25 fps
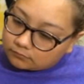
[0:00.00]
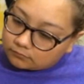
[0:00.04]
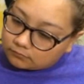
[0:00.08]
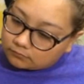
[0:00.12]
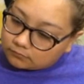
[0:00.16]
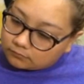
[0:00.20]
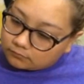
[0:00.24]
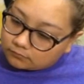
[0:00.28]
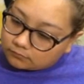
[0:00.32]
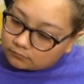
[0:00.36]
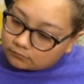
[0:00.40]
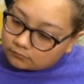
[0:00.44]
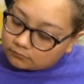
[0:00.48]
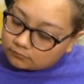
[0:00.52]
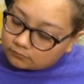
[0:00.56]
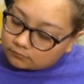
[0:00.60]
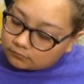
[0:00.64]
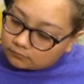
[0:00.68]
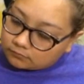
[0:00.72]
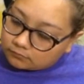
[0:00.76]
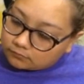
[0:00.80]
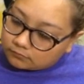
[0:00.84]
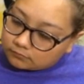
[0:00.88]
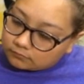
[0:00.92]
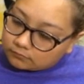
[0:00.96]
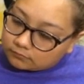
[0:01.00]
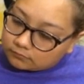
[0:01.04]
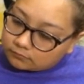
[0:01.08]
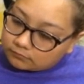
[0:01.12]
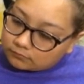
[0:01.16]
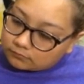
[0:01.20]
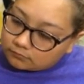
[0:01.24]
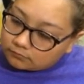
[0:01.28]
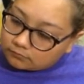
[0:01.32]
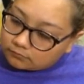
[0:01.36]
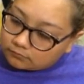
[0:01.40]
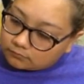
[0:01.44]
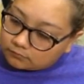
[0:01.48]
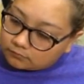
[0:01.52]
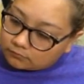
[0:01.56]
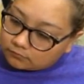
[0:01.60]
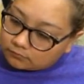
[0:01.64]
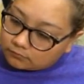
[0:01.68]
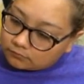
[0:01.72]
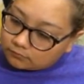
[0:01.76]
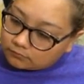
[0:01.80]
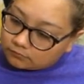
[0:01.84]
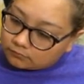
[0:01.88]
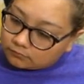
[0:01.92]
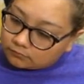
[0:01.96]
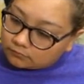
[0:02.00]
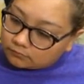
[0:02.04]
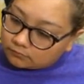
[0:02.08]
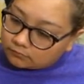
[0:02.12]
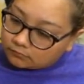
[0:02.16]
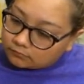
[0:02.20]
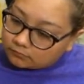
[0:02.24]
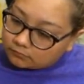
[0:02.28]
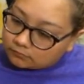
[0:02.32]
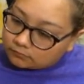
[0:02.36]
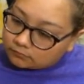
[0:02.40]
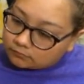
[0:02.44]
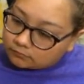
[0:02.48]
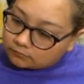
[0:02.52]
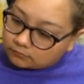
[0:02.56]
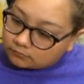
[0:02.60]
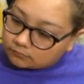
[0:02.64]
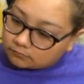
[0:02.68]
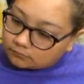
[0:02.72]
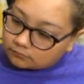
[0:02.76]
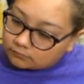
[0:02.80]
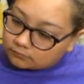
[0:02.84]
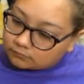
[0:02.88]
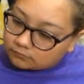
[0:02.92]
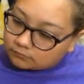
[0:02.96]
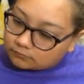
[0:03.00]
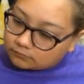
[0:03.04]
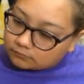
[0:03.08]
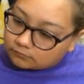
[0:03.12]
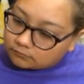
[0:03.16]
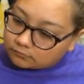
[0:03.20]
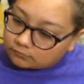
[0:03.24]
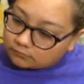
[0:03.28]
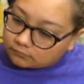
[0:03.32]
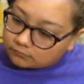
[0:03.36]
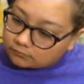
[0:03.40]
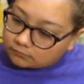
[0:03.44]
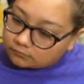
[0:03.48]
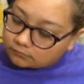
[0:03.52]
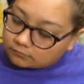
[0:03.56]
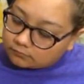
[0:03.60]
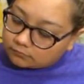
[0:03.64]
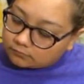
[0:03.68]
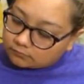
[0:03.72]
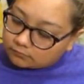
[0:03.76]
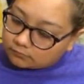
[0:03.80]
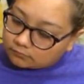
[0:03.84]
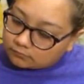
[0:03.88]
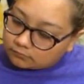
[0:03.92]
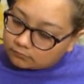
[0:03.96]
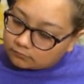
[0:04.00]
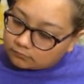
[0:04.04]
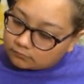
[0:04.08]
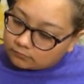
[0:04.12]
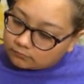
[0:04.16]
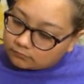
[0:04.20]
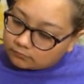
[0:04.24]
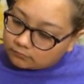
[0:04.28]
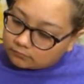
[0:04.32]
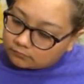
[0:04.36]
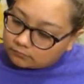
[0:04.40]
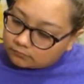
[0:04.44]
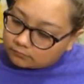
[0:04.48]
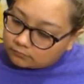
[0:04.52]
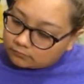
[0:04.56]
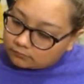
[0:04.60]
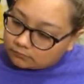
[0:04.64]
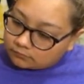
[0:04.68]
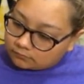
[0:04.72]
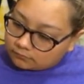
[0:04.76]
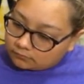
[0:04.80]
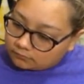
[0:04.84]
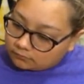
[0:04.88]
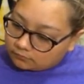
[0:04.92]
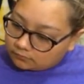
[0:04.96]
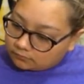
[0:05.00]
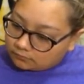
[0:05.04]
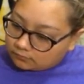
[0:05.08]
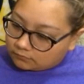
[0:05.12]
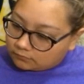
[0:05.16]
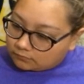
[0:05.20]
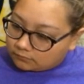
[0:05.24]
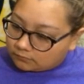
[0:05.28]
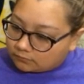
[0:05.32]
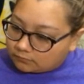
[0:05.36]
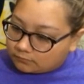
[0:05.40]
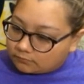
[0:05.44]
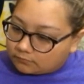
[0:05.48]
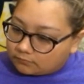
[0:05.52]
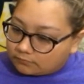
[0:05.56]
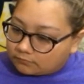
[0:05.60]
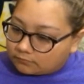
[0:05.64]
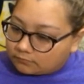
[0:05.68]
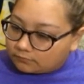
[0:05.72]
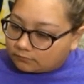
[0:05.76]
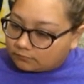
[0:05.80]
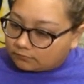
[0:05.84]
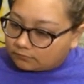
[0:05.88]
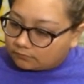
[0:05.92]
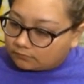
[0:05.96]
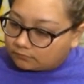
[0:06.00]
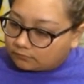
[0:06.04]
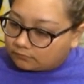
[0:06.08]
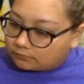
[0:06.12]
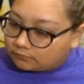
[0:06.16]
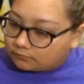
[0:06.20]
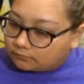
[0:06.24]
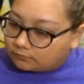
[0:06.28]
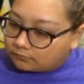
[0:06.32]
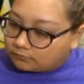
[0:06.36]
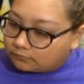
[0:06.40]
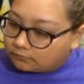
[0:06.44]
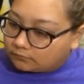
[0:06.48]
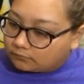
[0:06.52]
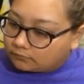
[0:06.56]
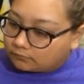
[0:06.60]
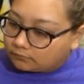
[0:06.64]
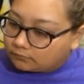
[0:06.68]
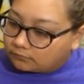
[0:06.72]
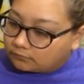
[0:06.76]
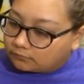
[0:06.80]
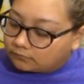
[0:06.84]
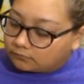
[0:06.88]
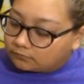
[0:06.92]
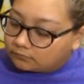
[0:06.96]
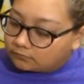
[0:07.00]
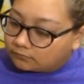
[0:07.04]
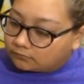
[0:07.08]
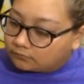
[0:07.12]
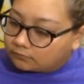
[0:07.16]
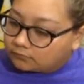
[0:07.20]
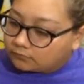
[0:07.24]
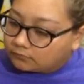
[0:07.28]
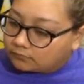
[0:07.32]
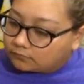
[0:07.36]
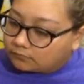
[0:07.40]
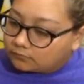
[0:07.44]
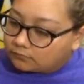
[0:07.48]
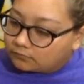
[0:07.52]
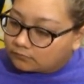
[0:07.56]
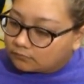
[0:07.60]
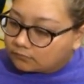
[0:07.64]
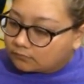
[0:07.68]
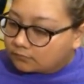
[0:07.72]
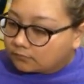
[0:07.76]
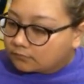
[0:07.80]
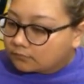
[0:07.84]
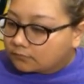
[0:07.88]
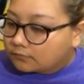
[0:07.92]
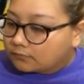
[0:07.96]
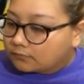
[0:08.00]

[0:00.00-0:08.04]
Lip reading: [no speech]